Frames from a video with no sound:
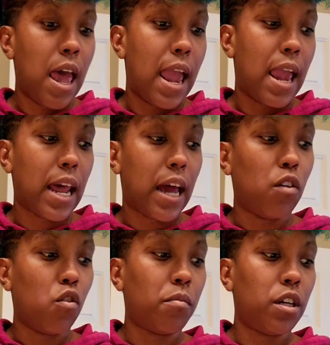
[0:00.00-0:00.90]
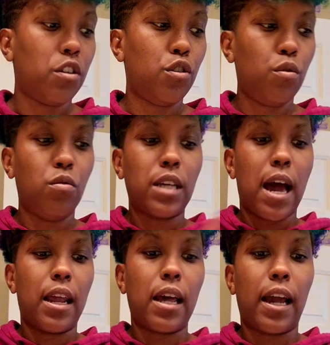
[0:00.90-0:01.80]
and I normally use
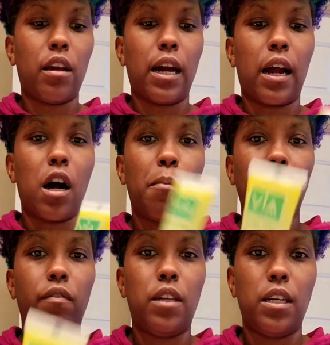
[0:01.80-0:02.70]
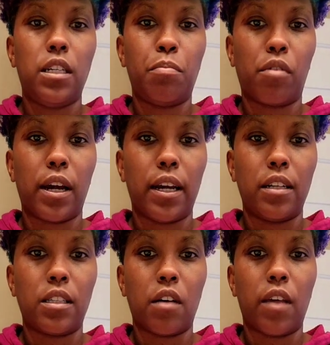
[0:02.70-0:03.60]
I get like a couple of these
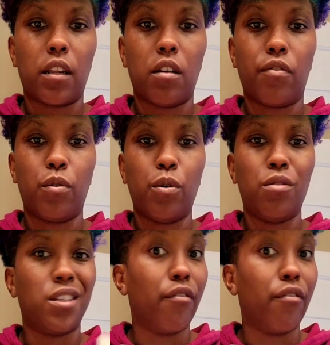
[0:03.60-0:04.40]
brands of like the different oils.